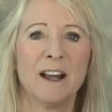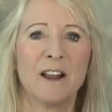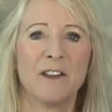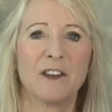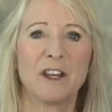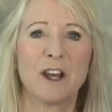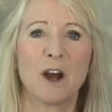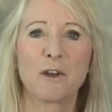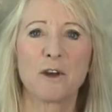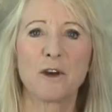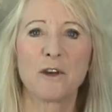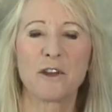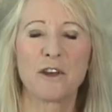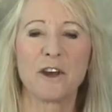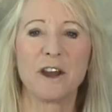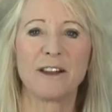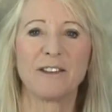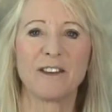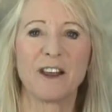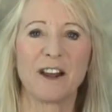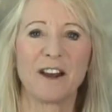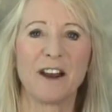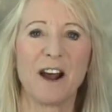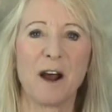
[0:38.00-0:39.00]
The other
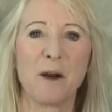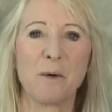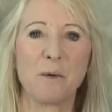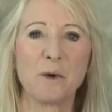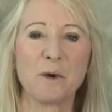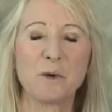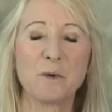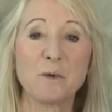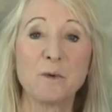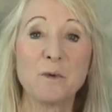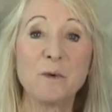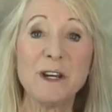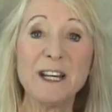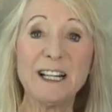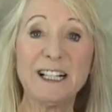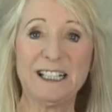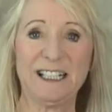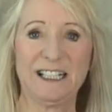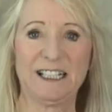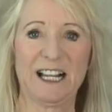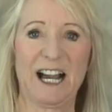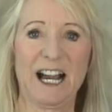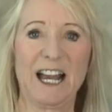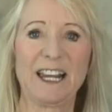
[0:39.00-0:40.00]
thing that I would
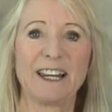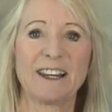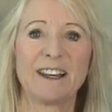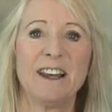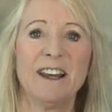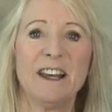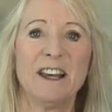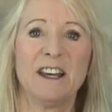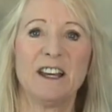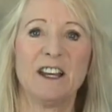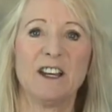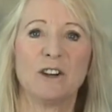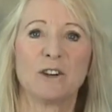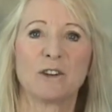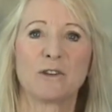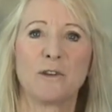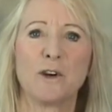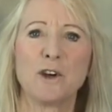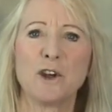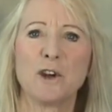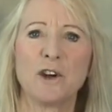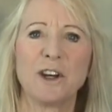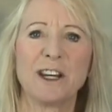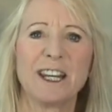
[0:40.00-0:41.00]
really like is
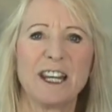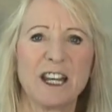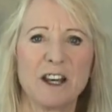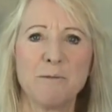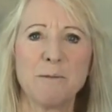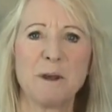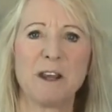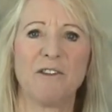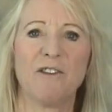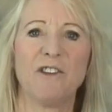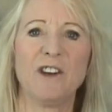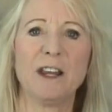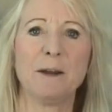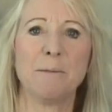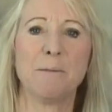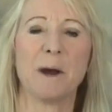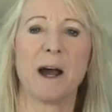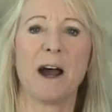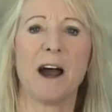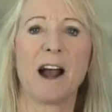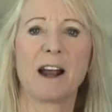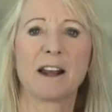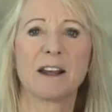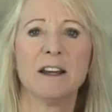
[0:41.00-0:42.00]
for you to give me
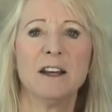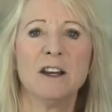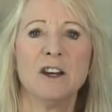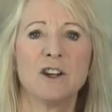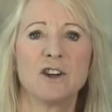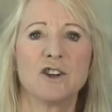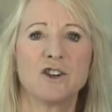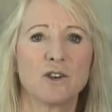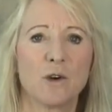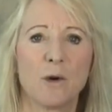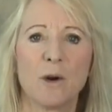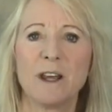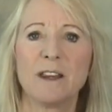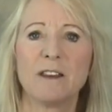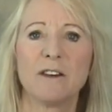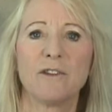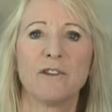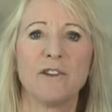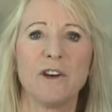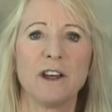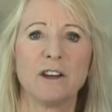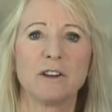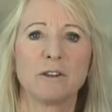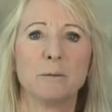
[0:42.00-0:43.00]
feedback. Join the
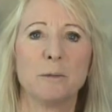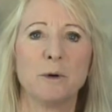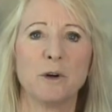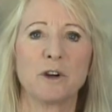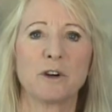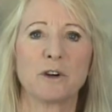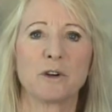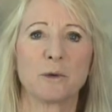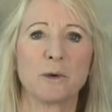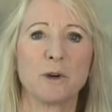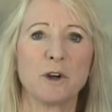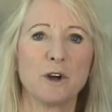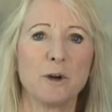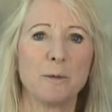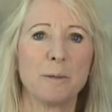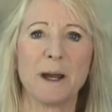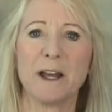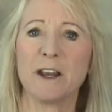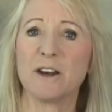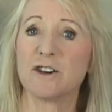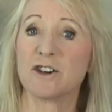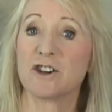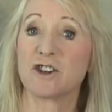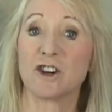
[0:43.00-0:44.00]
Facebook group
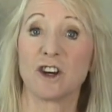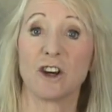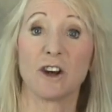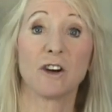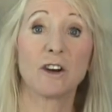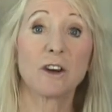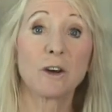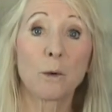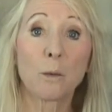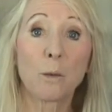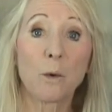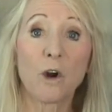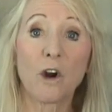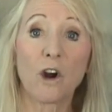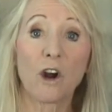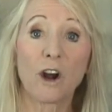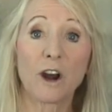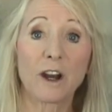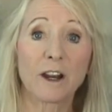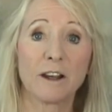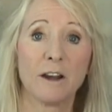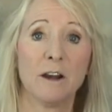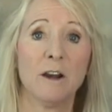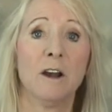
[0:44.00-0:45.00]
and share your
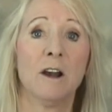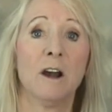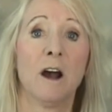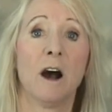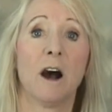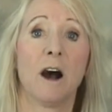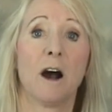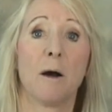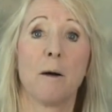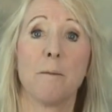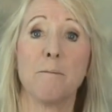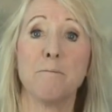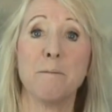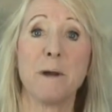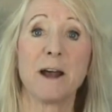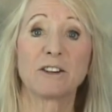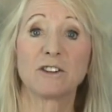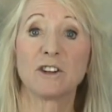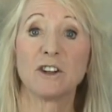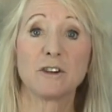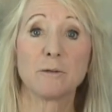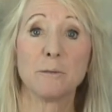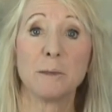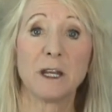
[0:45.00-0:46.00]
work. Um,
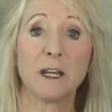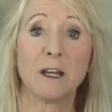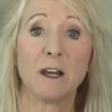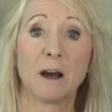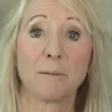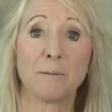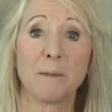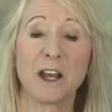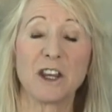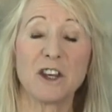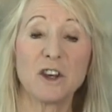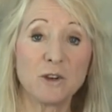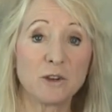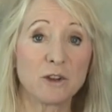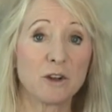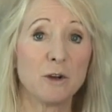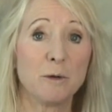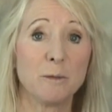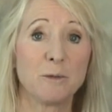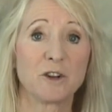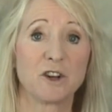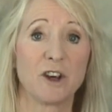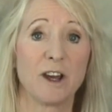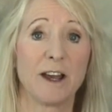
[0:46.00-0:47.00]
message me on my
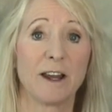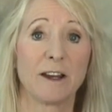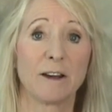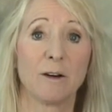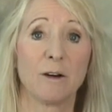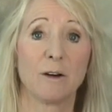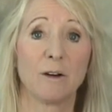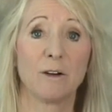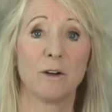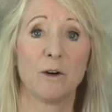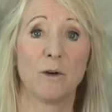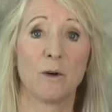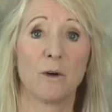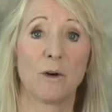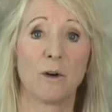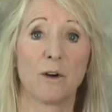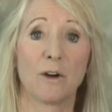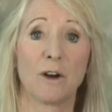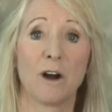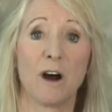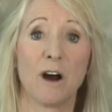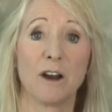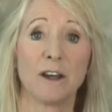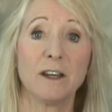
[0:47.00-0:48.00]
YouTube channel
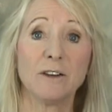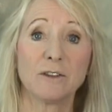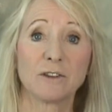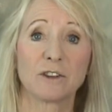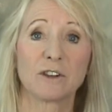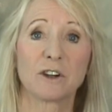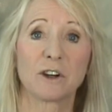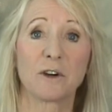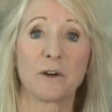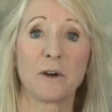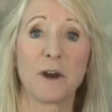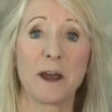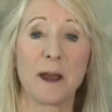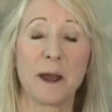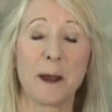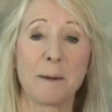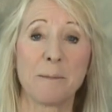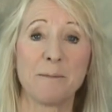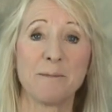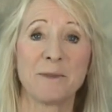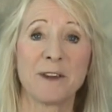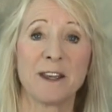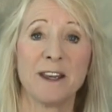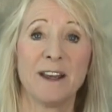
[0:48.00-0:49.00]
or on
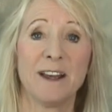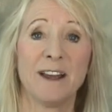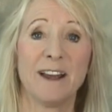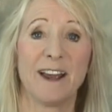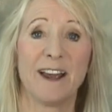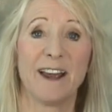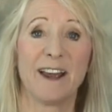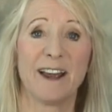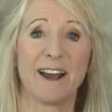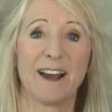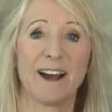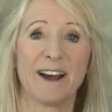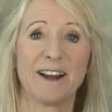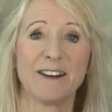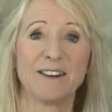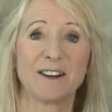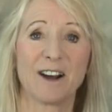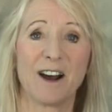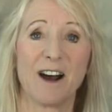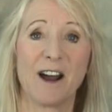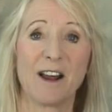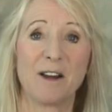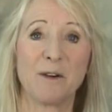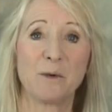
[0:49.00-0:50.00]
Instagram. And
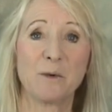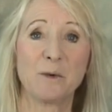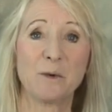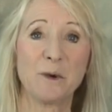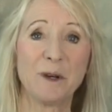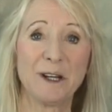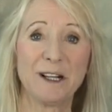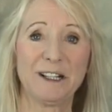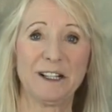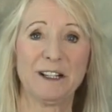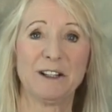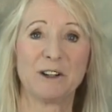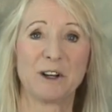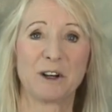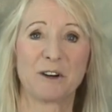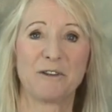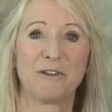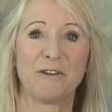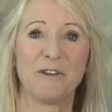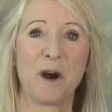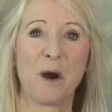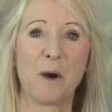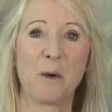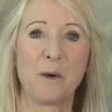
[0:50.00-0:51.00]
I really look
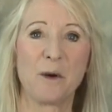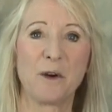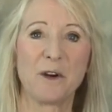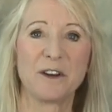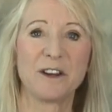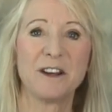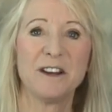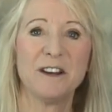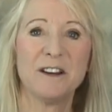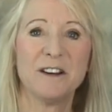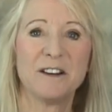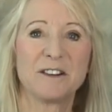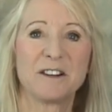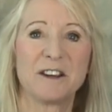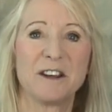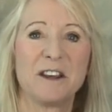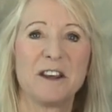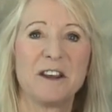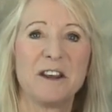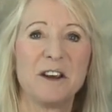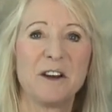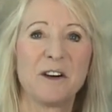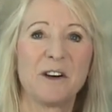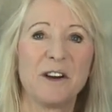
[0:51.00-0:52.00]
forward to
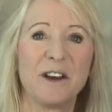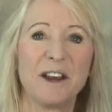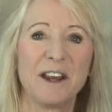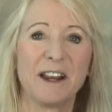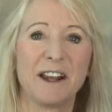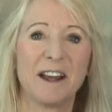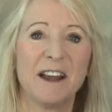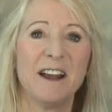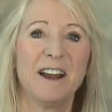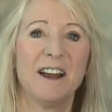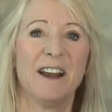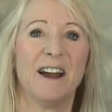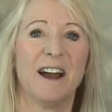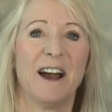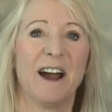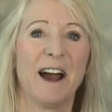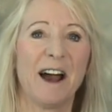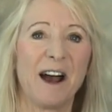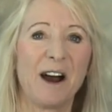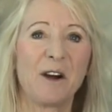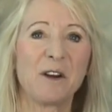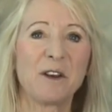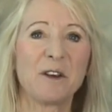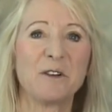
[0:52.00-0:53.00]
hearing
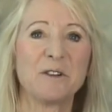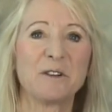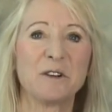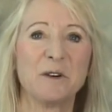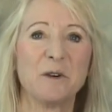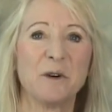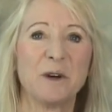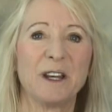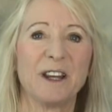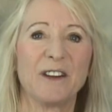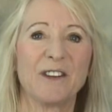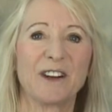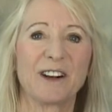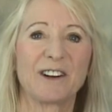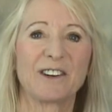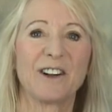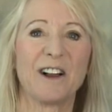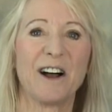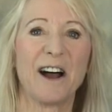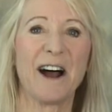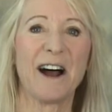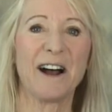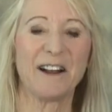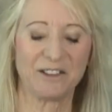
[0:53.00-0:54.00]
how you're doing in the
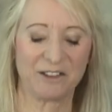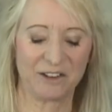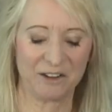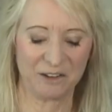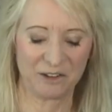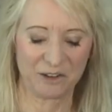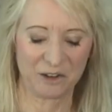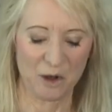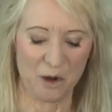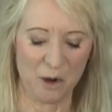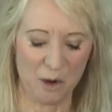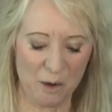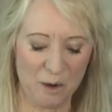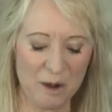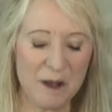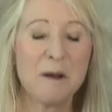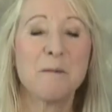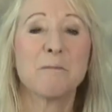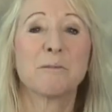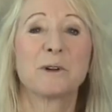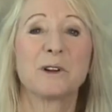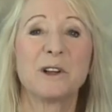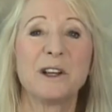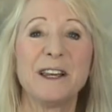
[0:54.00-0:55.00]
class. So
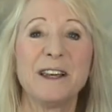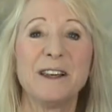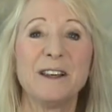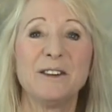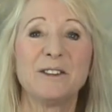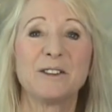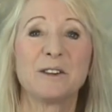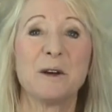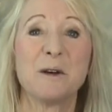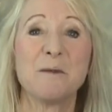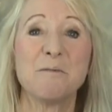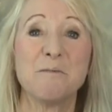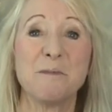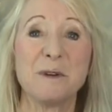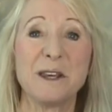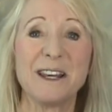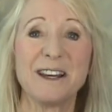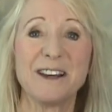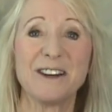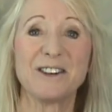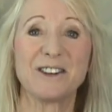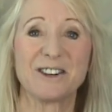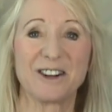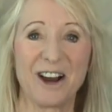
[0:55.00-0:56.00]
please
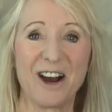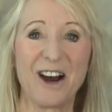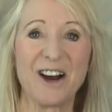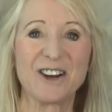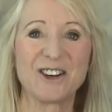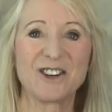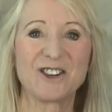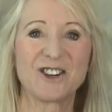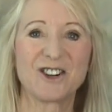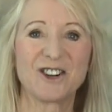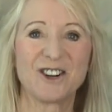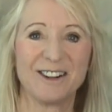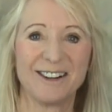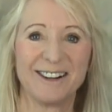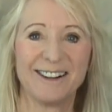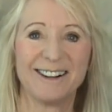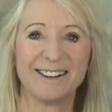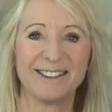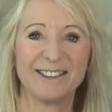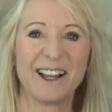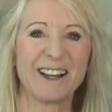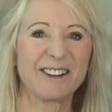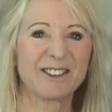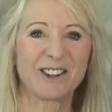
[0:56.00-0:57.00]
be in touch.
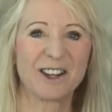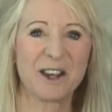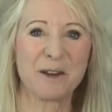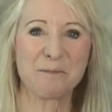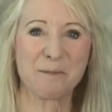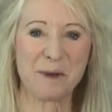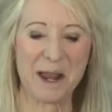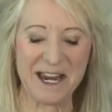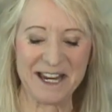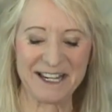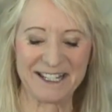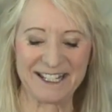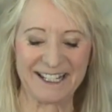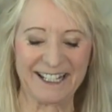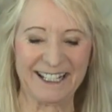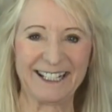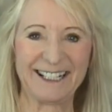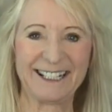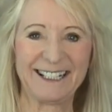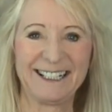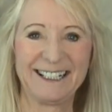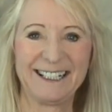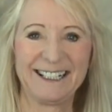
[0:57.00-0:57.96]
Let's get painting.